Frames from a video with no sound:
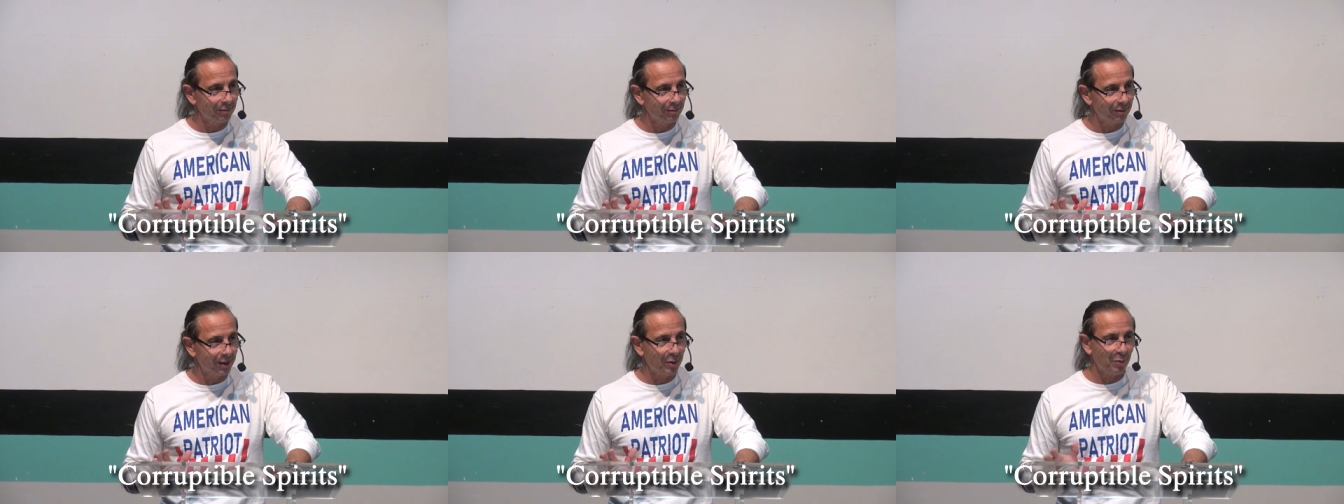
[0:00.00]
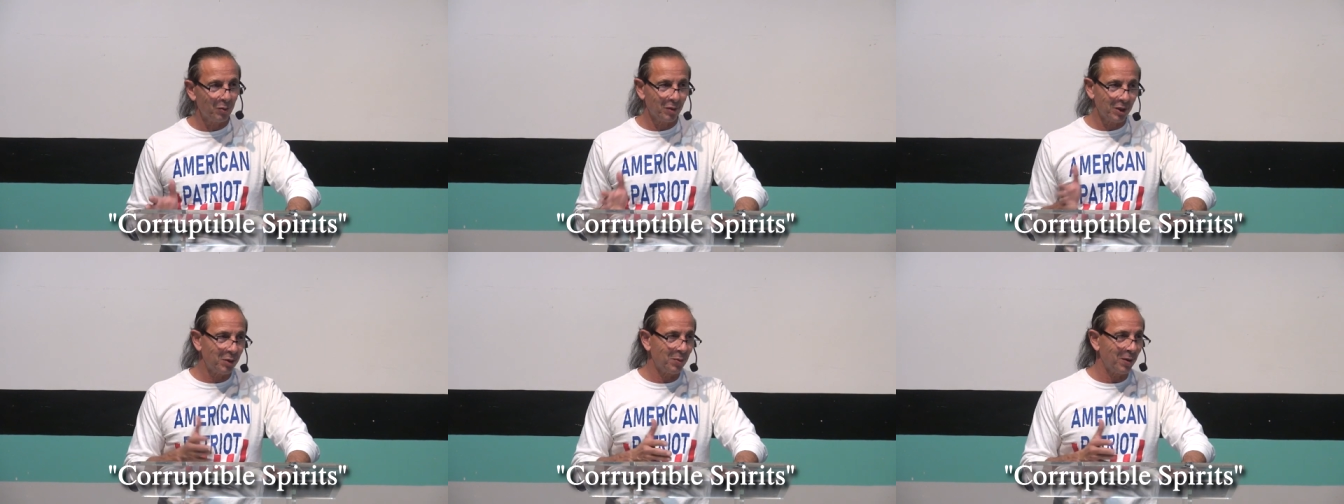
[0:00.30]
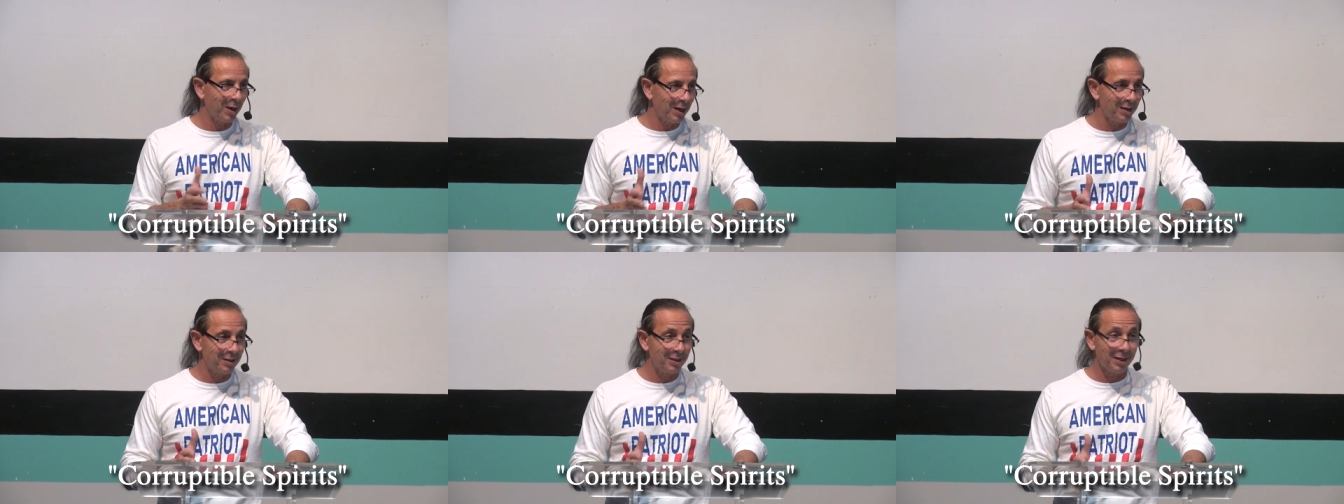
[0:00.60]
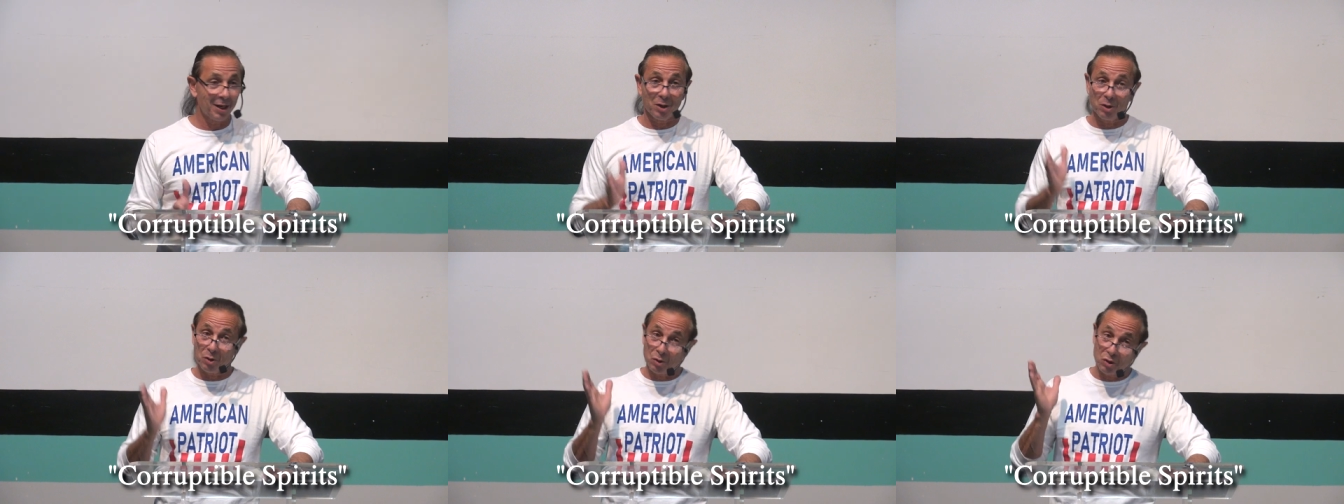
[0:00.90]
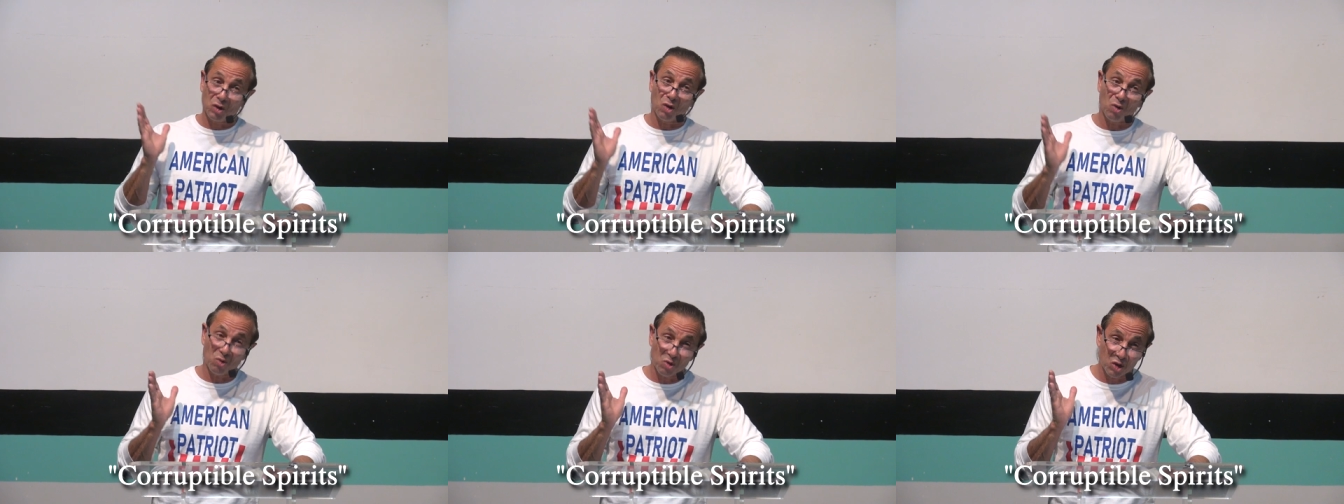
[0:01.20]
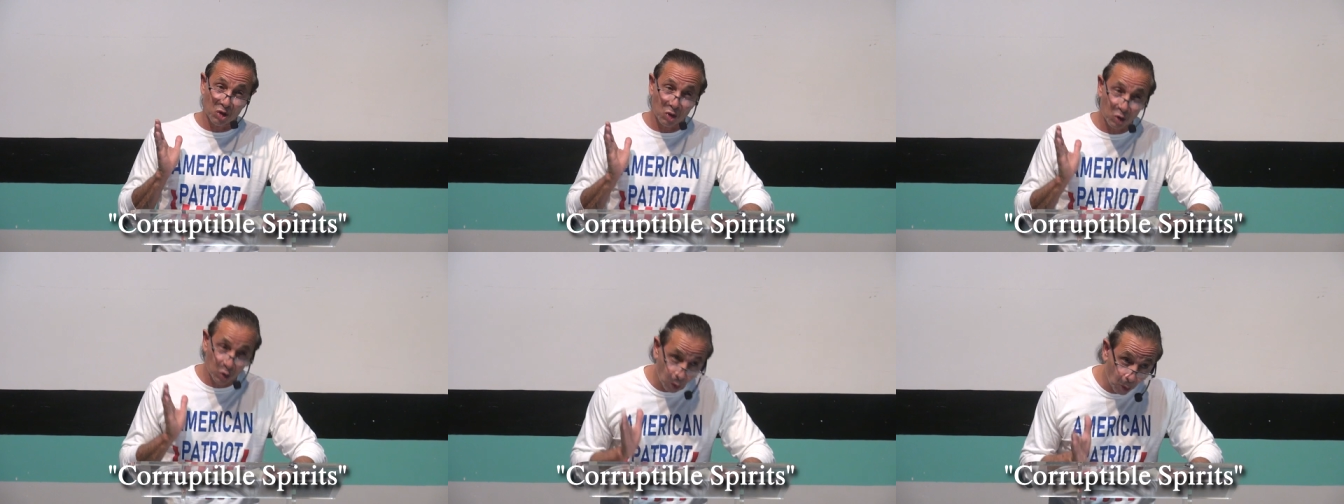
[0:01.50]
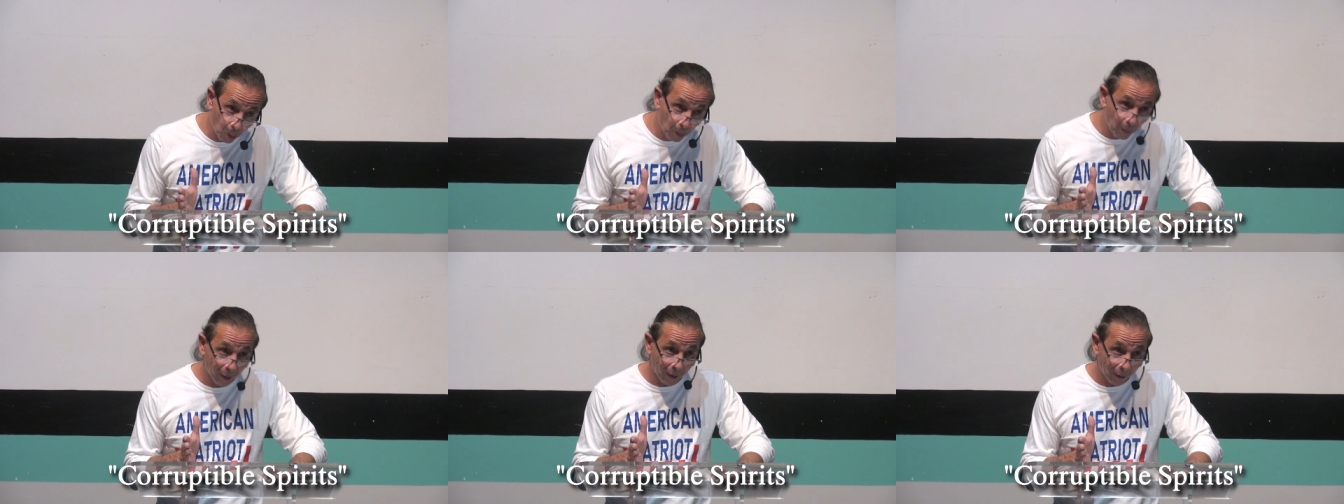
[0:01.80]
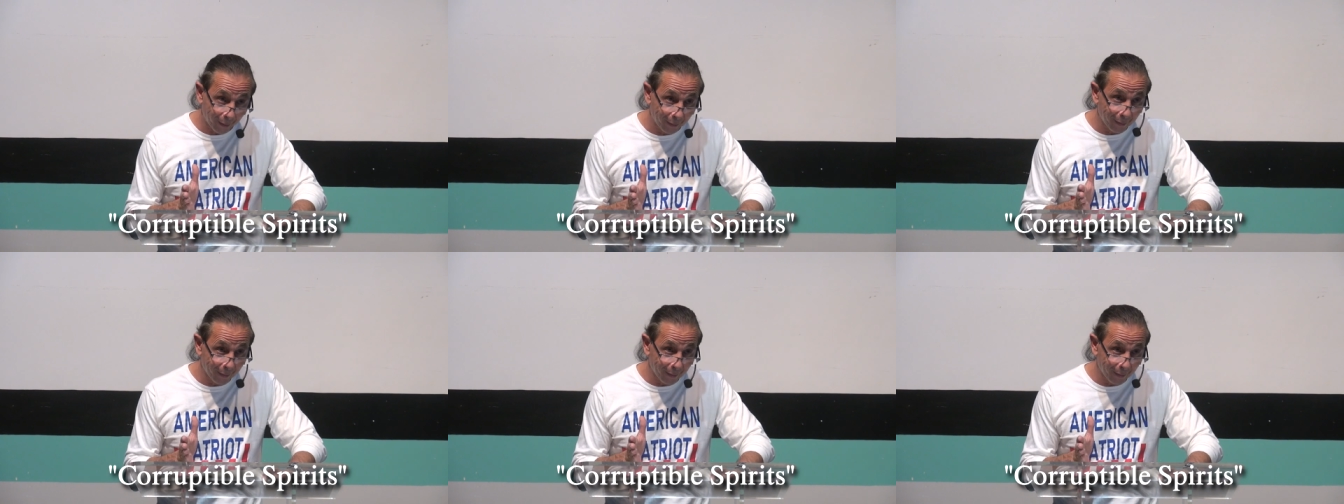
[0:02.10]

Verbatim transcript: He really wanted to say, Are you so stupid?